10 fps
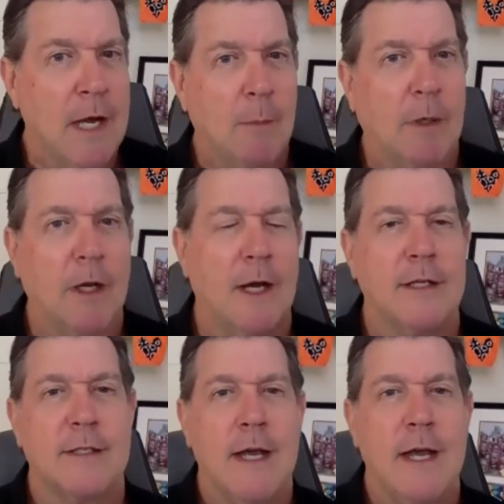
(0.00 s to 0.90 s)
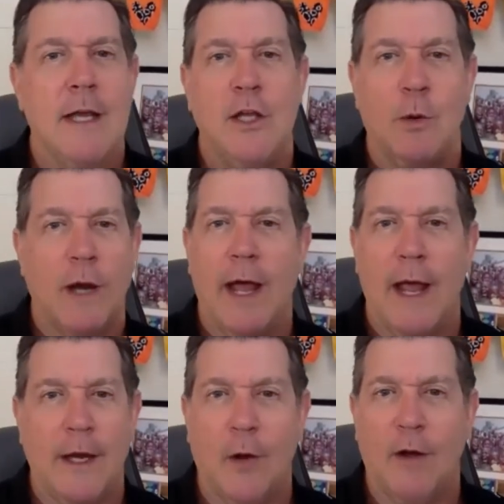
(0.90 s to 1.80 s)
because you and
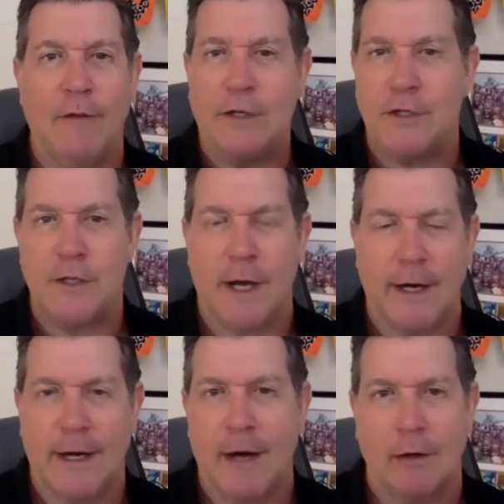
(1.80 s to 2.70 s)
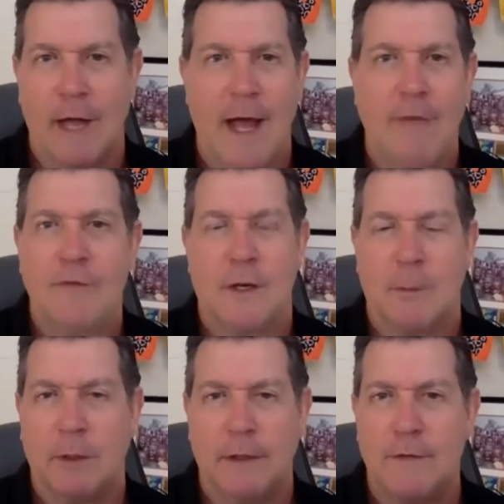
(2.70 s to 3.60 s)
I know, have each done it in our lives and our
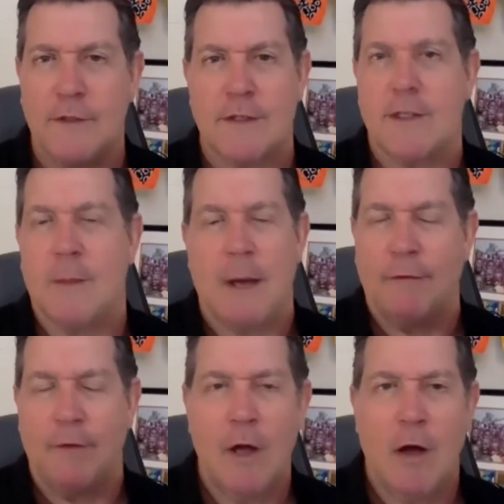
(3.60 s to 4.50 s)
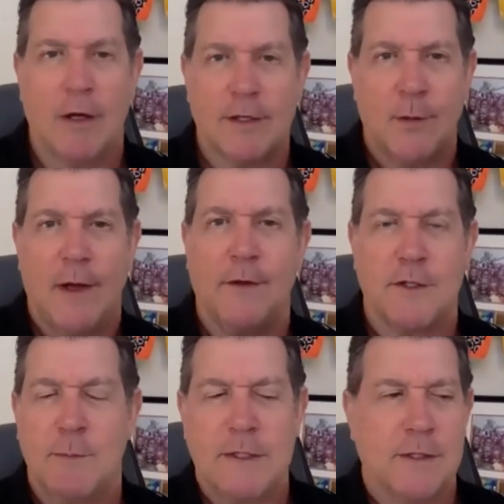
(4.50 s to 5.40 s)
belief system. I've also had
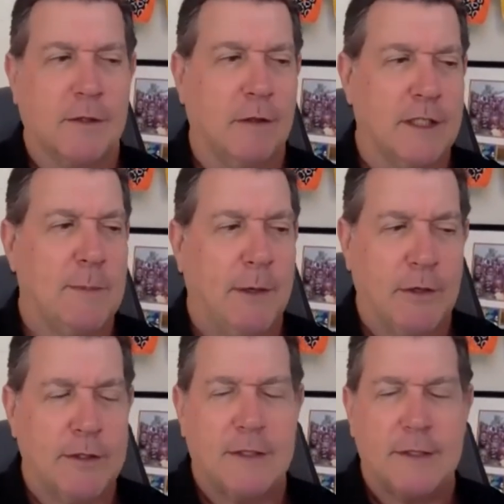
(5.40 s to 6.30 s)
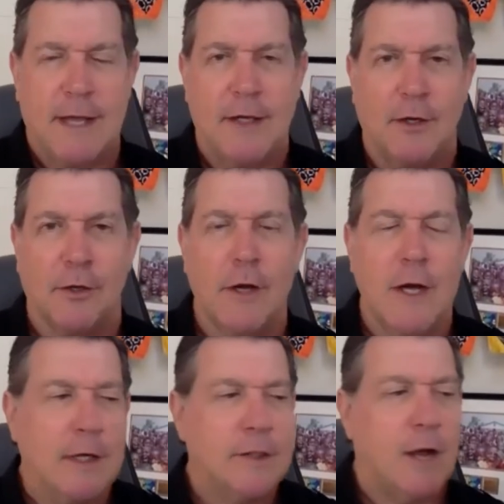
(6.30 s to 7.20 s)
those mystical experiences that you're
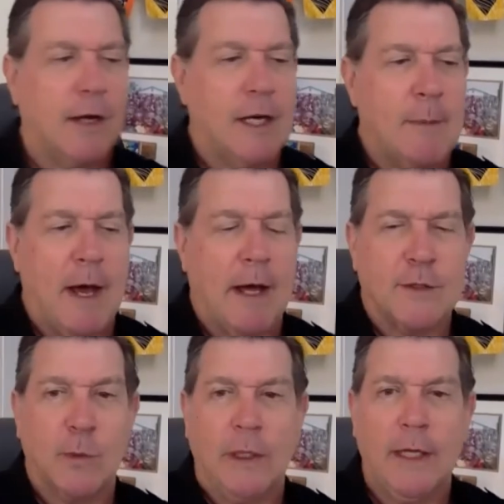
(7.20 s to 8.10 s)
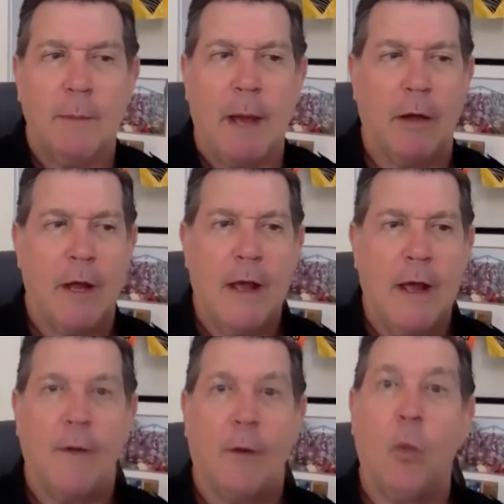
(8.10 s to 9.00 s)
talking about. It's really about
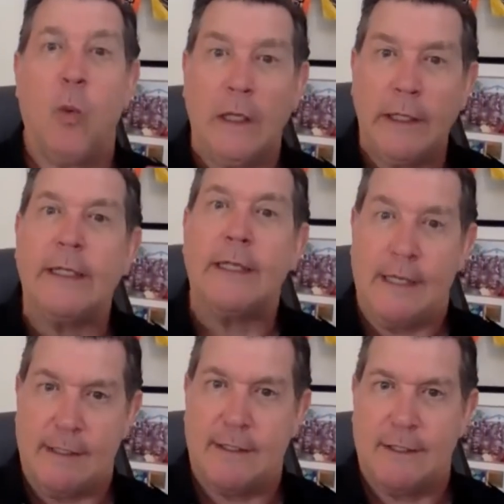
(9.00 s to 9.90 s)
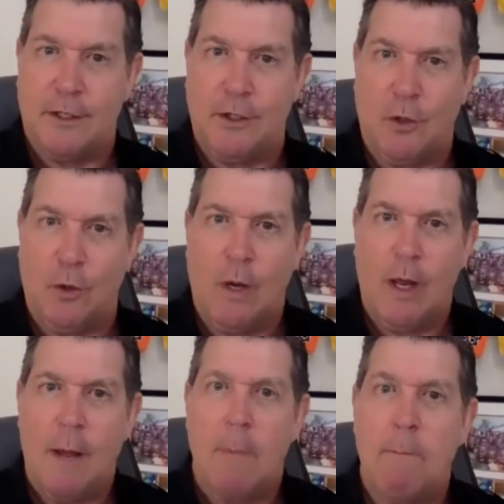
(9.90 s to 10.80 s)
the willingness to
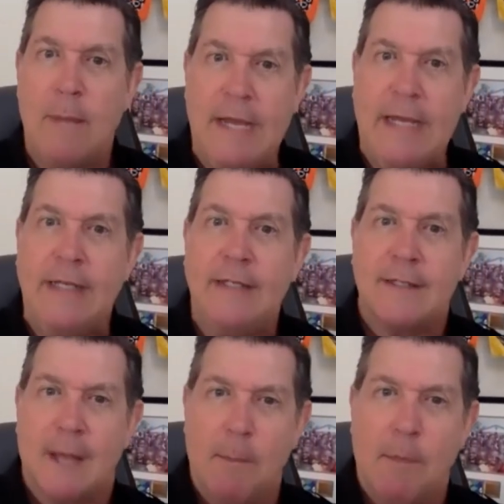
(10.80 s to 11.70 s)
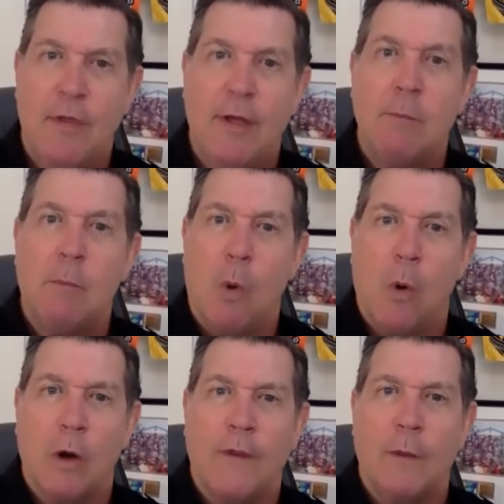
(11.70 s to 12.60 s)
be something
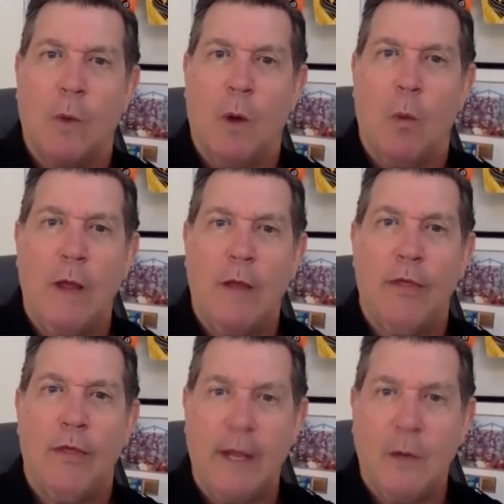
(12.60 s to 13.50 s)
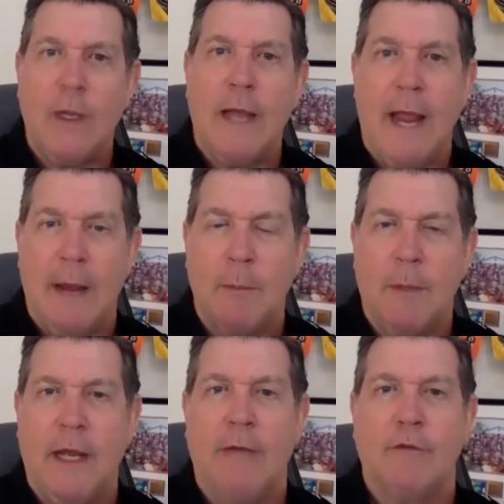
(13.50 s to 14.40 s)
more than what we think we can
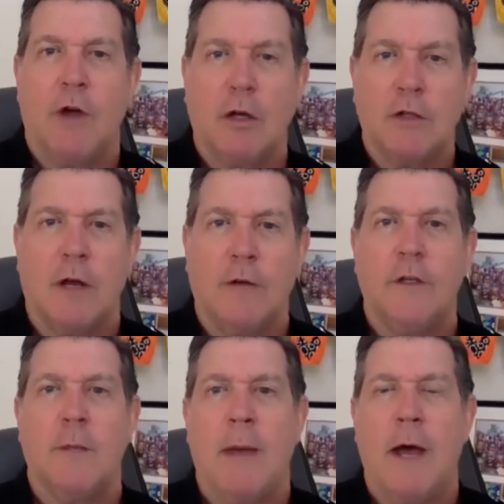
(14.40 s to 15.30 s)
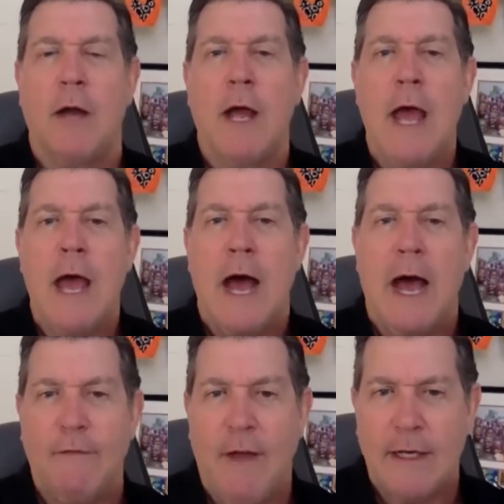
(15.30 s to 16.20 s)
be. I've talked often about,
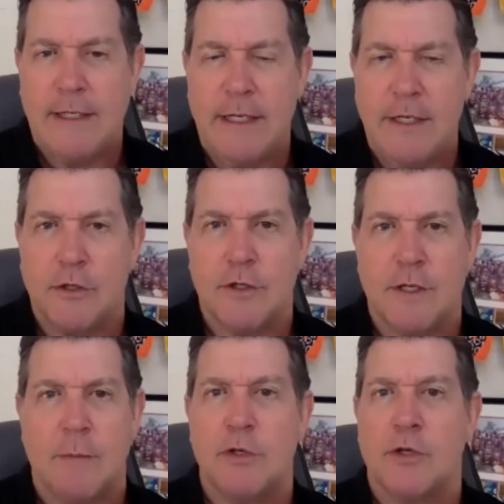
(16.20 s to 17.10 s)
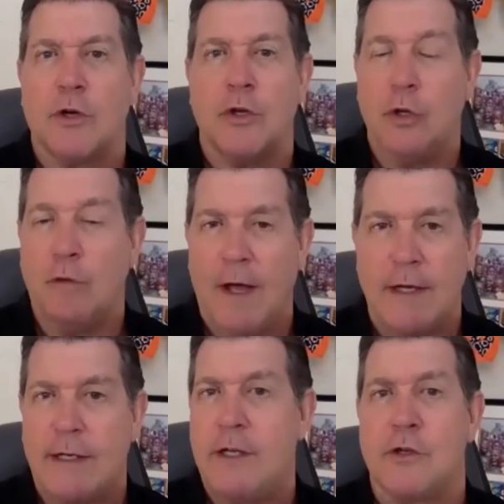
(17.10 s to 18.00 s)
I've had teachers, and I'm sure you've had
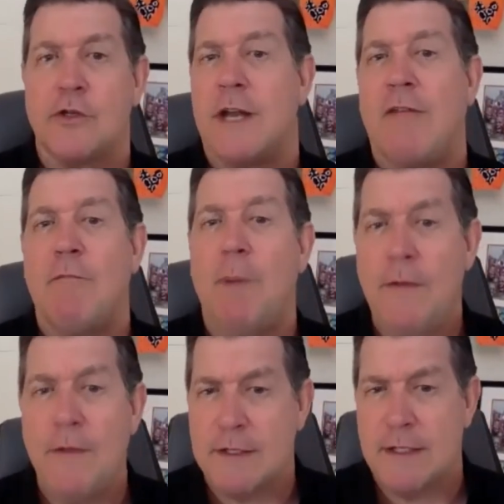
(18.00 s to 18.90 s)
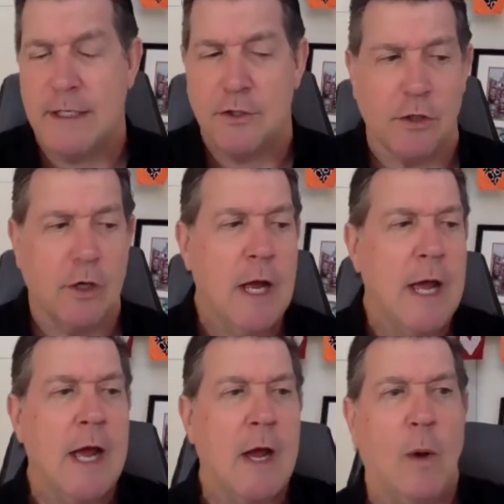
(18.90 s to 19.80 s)
teachers, and I've been this teacher,
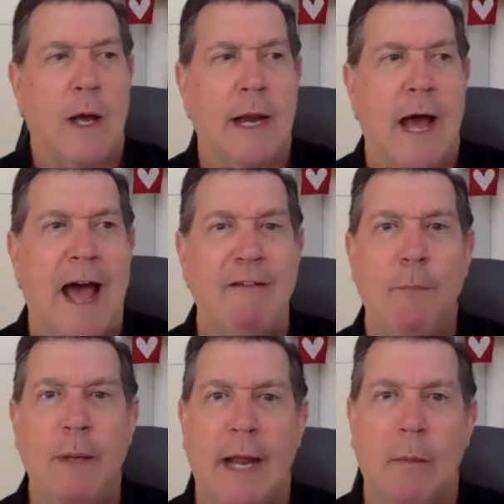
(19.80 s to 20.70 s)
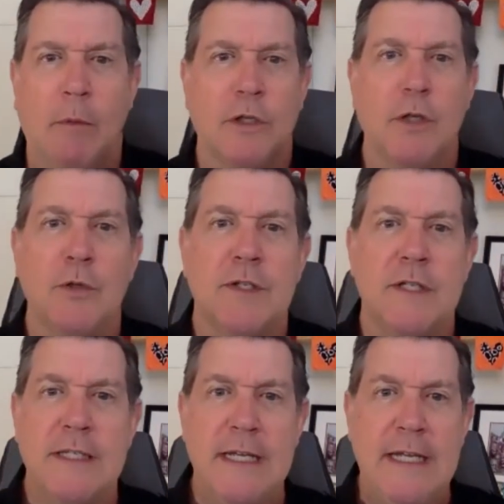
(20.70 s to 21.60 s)
when I've been able to
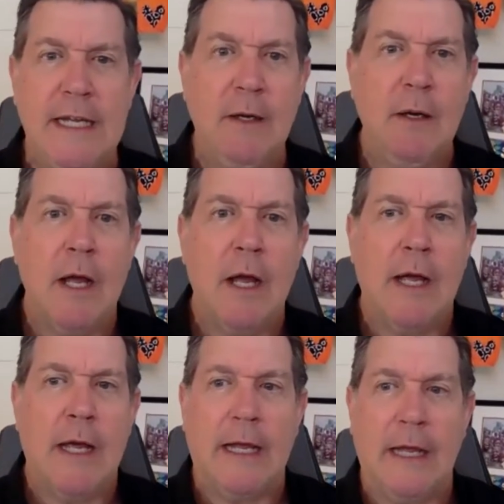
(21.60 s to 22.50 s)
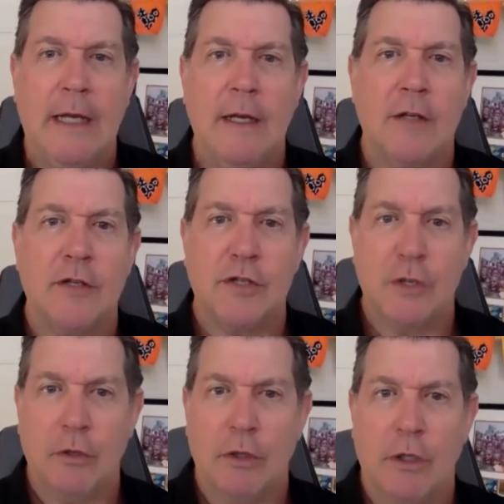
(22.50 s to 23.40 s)
see in a
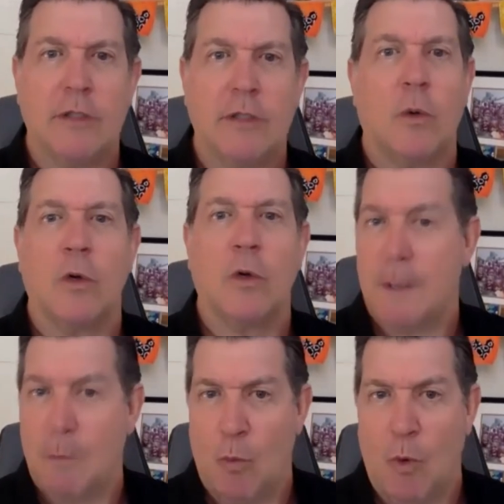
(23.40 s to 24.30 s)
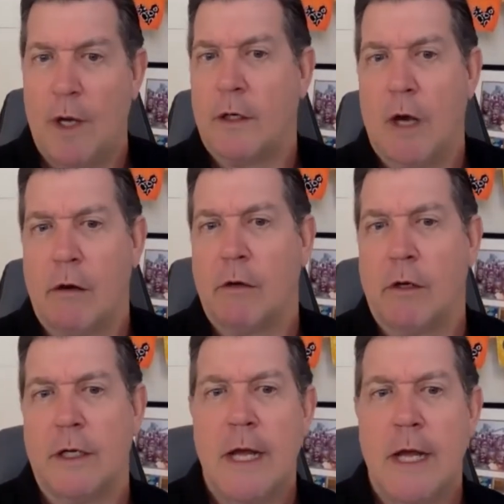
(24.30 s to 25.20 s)
student or someone, a congregant,